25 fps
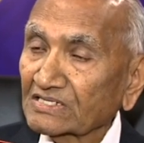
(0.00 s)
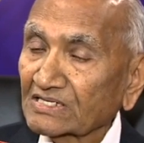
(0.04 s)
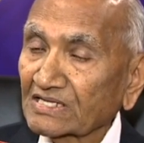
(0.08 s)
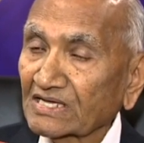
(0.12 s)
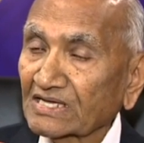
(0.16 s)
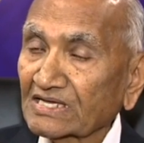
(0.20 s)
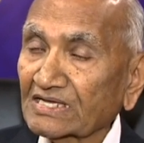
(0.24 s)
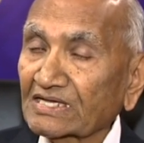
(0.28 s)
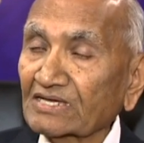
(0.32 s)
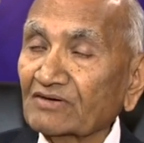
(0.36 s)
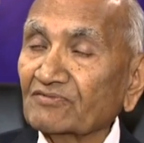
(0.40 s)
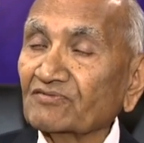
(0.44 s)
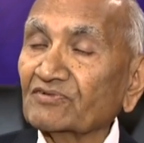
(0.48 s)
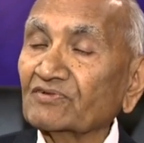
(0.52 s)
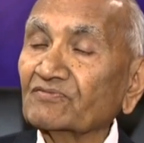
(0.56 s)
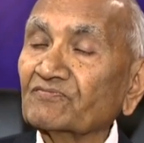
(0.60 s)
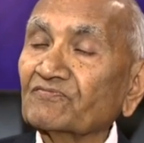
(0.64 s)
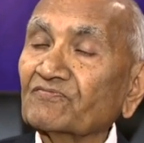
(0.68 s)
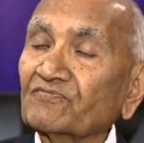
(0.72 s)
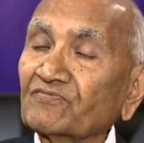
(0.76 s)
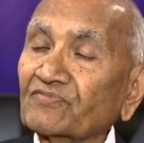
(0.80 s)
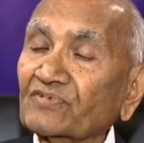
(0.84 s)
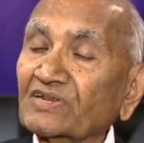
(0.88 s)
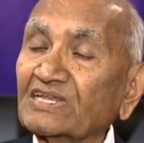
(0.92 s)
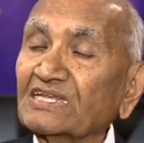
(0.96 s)
They're given
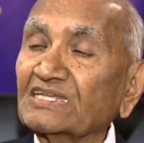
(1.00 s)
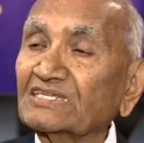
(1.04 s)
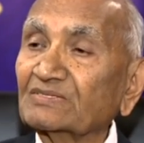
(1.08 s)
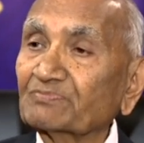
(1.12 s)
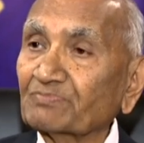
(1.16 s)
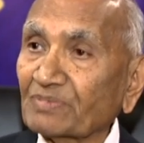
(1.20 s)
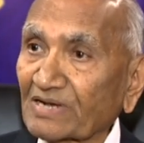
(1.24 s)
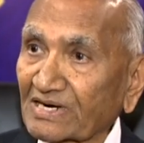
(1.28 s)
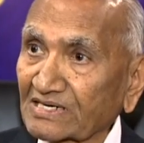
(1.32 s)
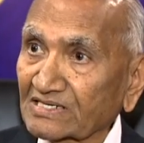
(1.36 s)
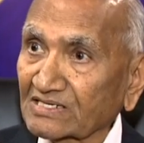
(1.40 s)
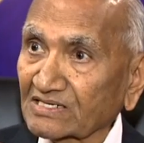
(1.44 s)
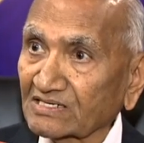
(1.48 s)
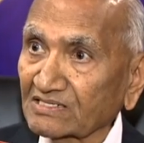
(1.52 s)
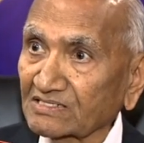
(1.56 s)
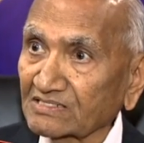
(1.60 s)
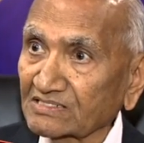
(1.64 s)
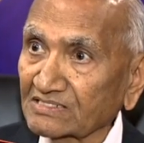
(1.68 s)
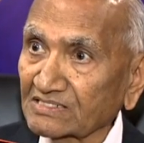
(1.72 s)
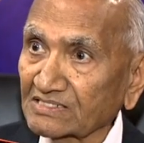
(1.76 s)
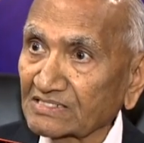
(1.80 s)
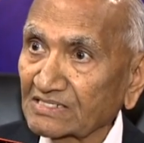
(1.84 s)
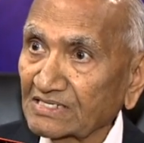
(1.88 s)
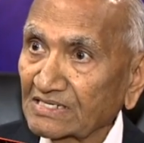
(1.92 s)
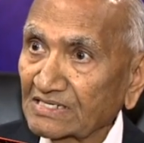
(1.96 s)
free
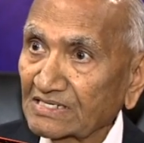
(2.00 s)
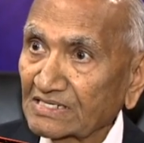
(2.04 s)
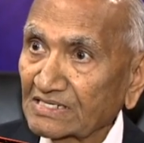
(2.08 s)
spectacles.